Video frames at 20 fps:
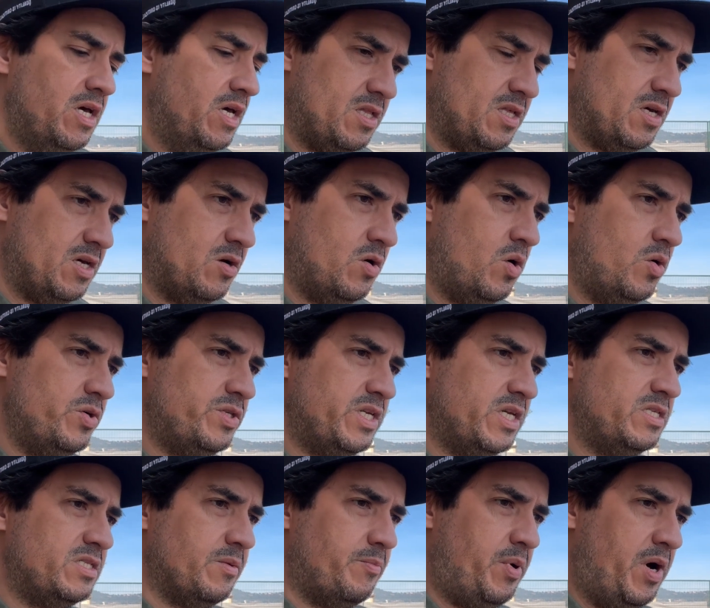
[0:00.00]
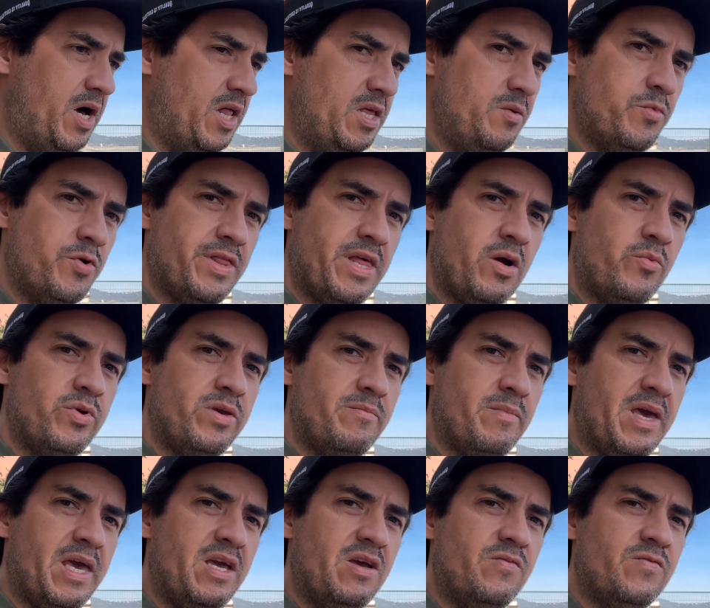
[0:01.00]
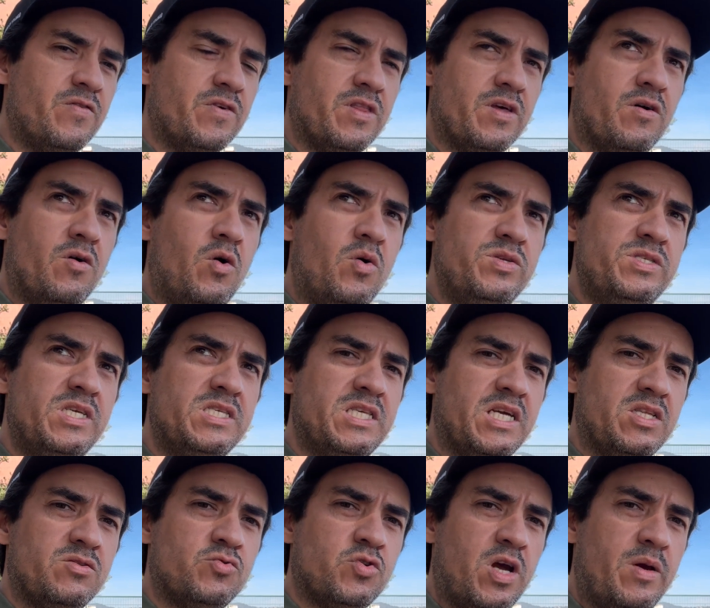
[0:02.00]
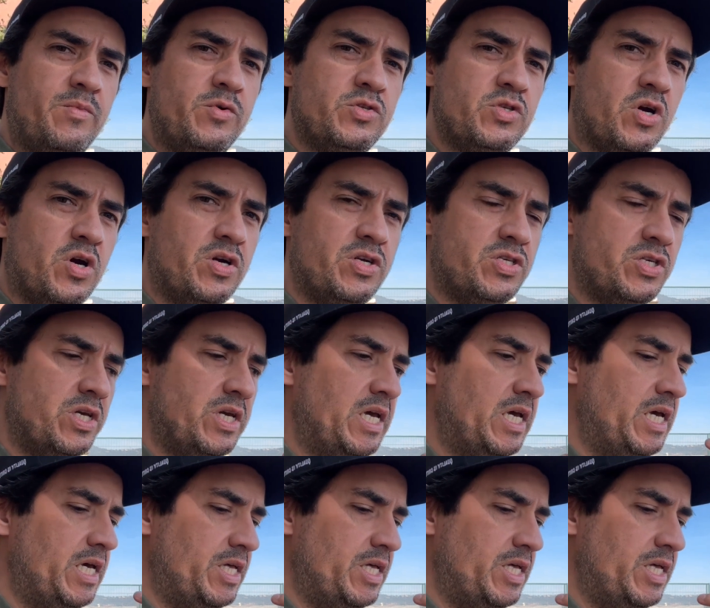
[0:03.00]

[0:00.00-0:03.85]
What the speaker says: The hoses, the polymer that we make for the hoses that tribocharge